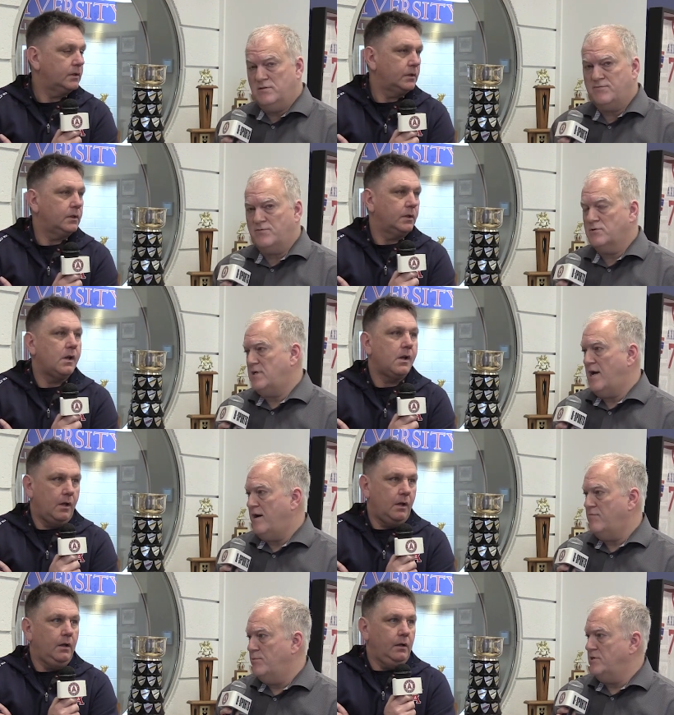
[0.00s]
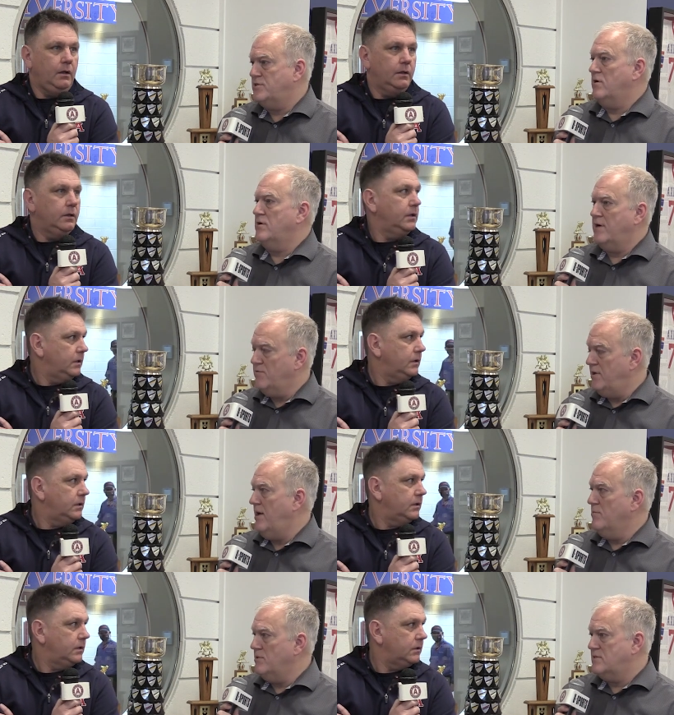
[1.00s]
Speaker 1: in the first half, but he started every
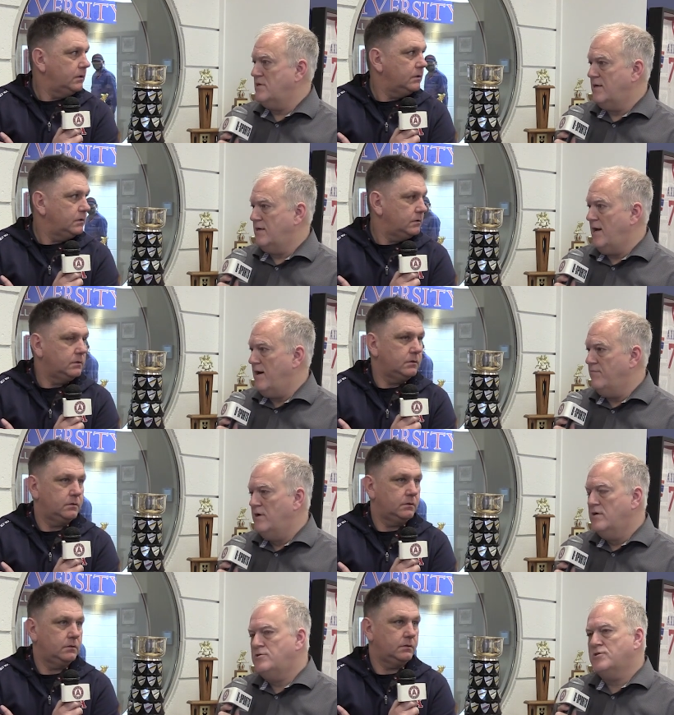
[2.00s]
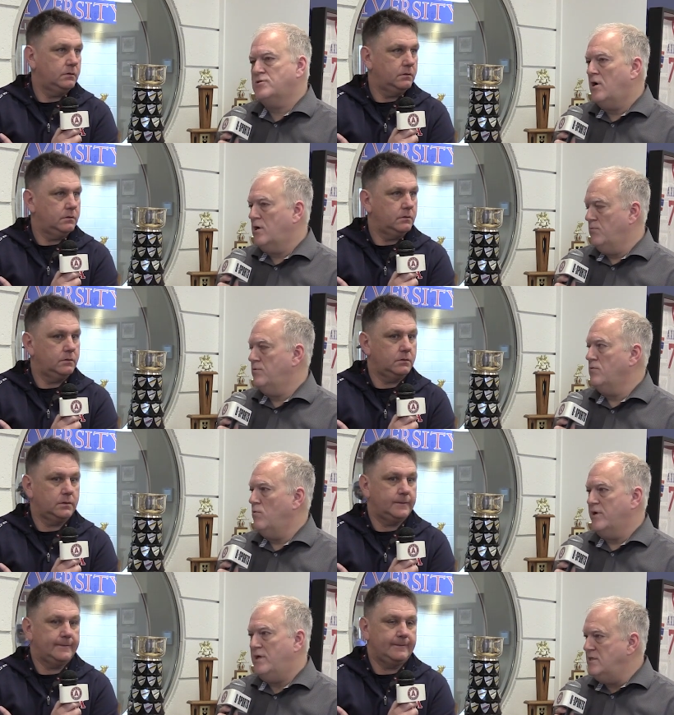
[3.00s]
game in the second half. Just talk about
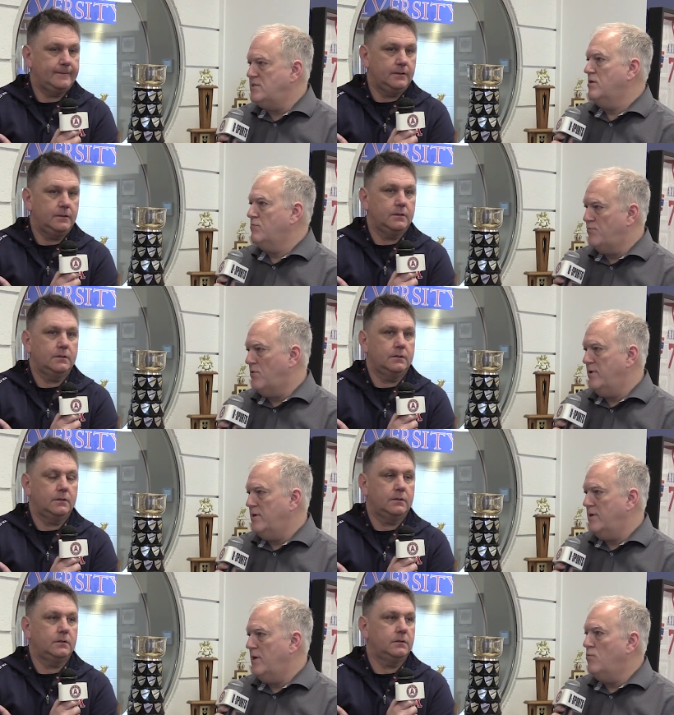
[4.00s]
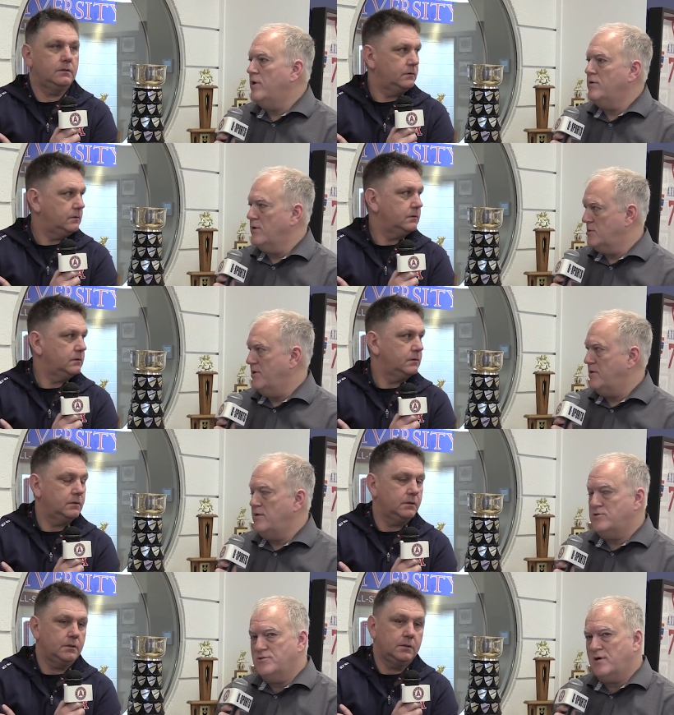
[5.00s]
what he's done for you and what your
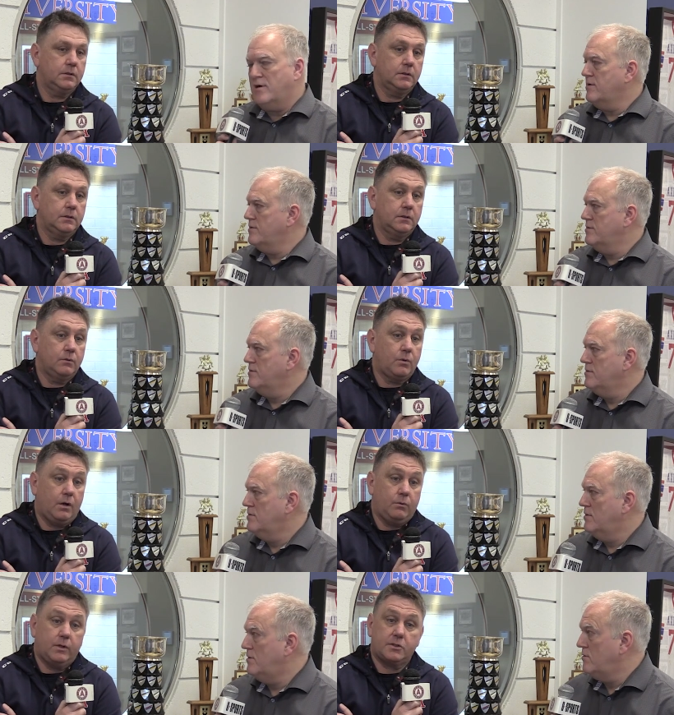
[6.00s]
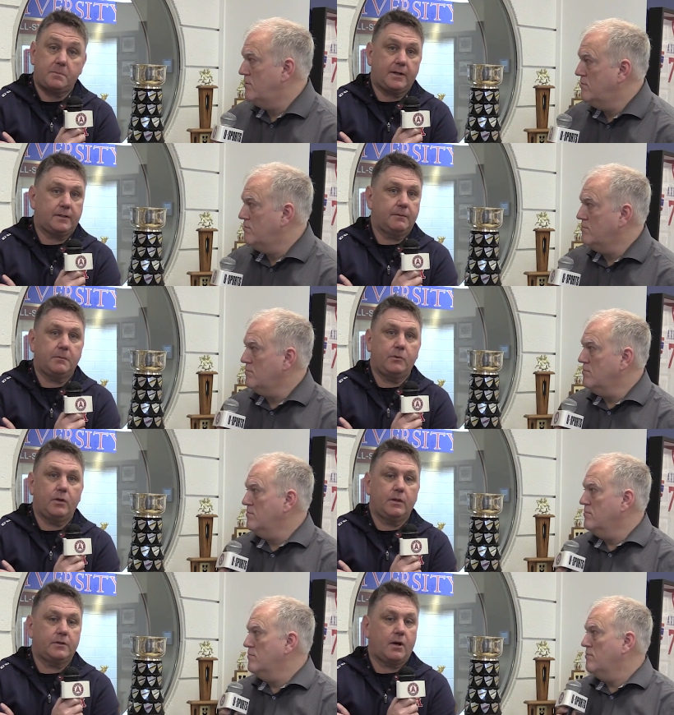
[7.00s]
expectations
Speaker 2: are. Well, we expect him to be
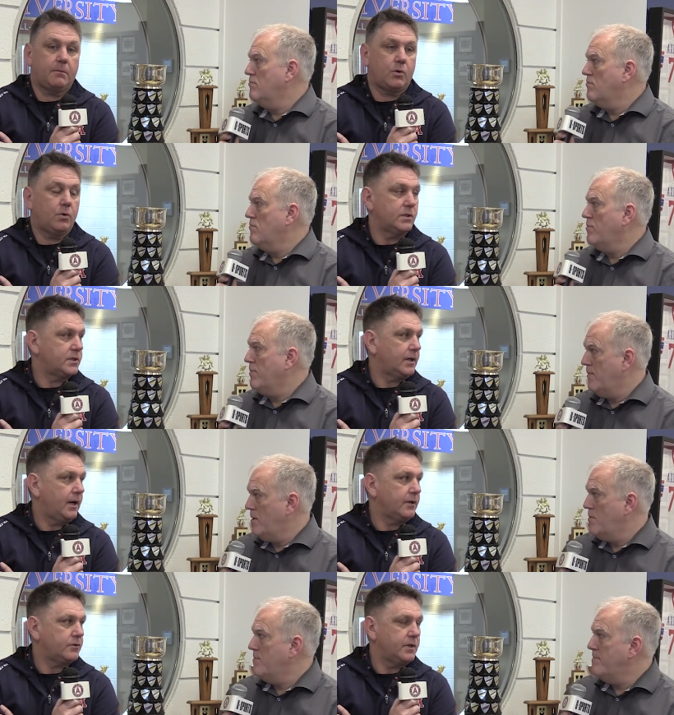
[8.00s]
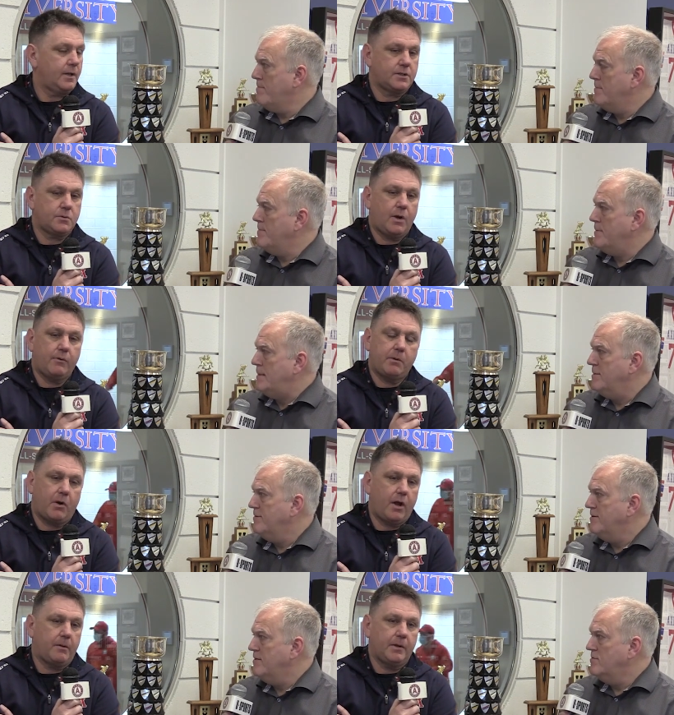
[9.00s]
one of the top goalies in the country. That's why we
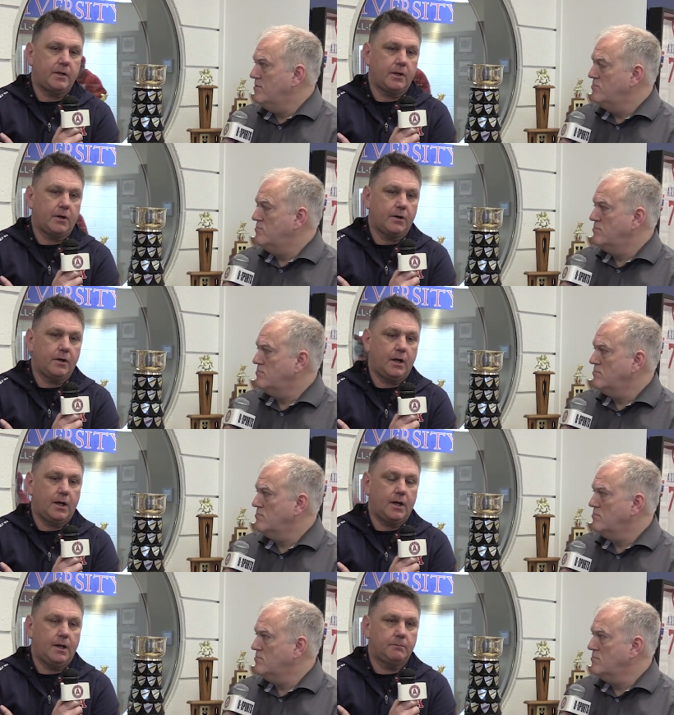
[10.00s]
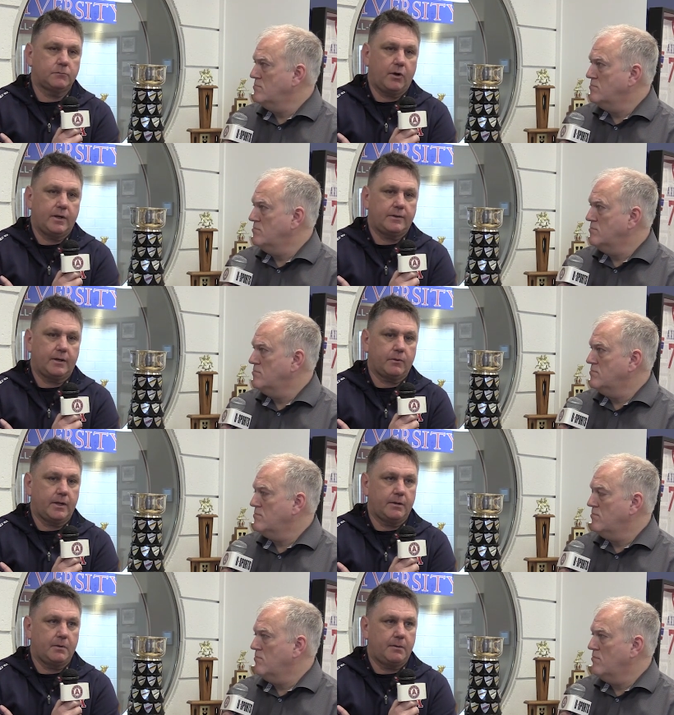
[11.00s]
brought him in here. Um, great thing with him,